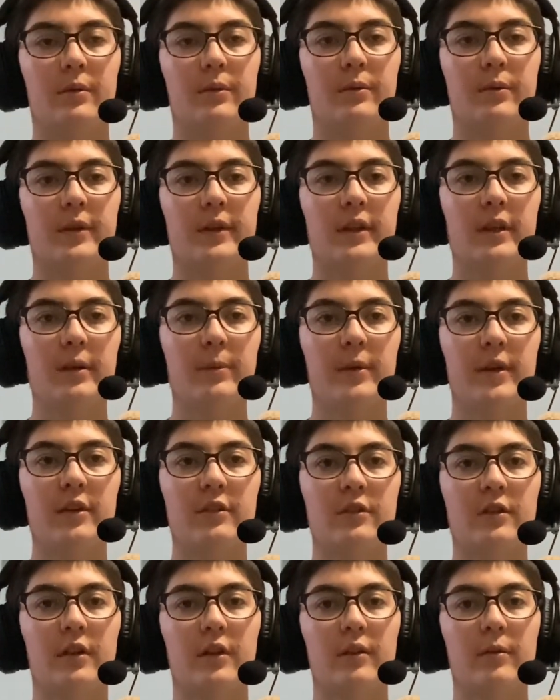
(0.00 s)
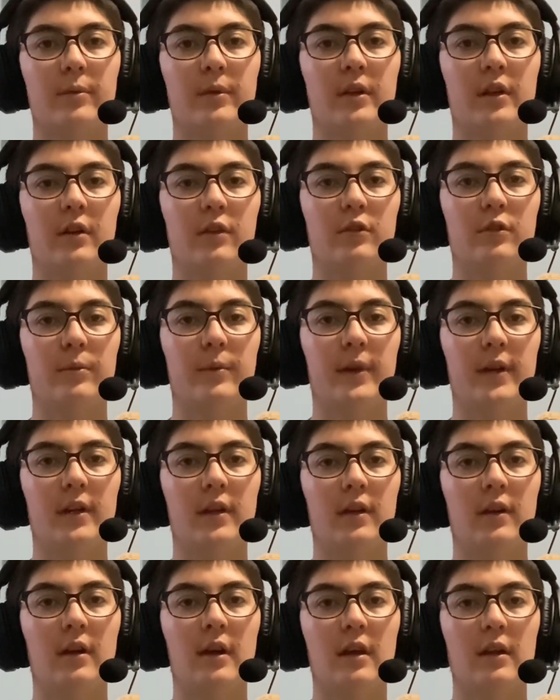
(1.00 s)
Once the patient has been
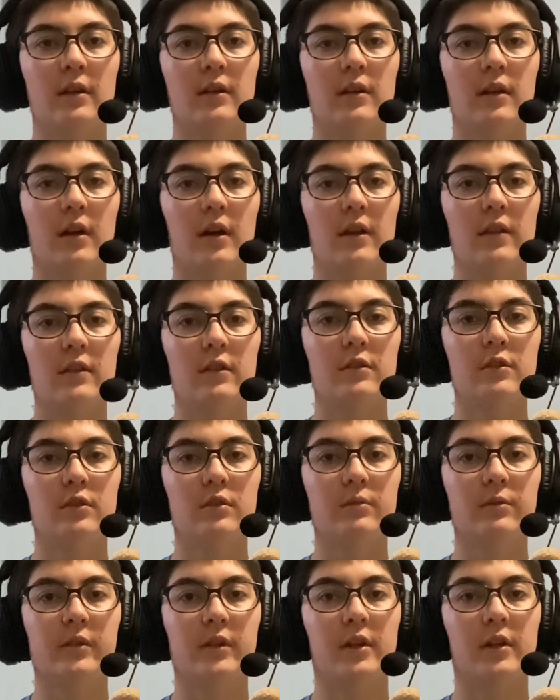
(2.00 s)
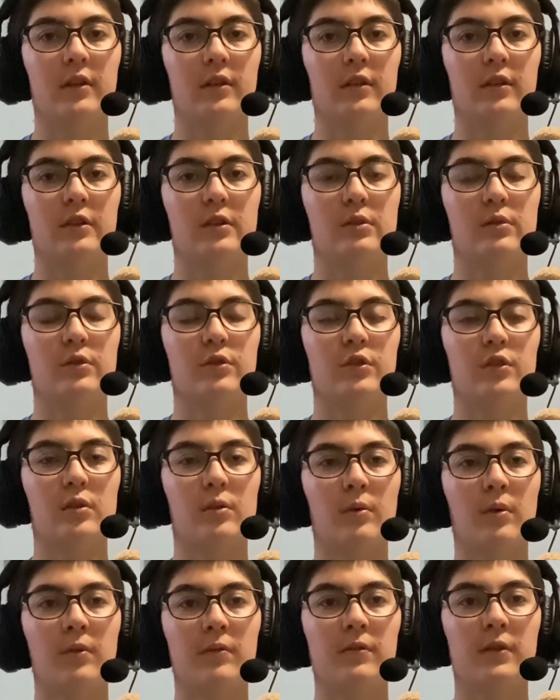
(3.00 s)
intubated, tie the tube securely to ensure it
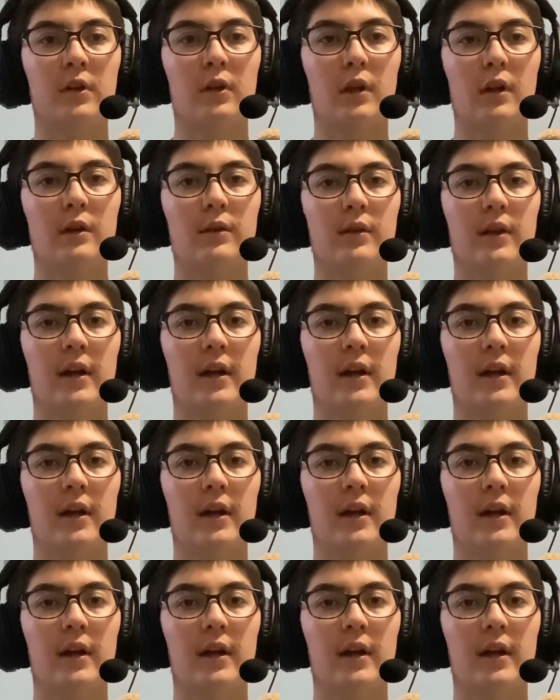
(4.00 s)
won't fall out,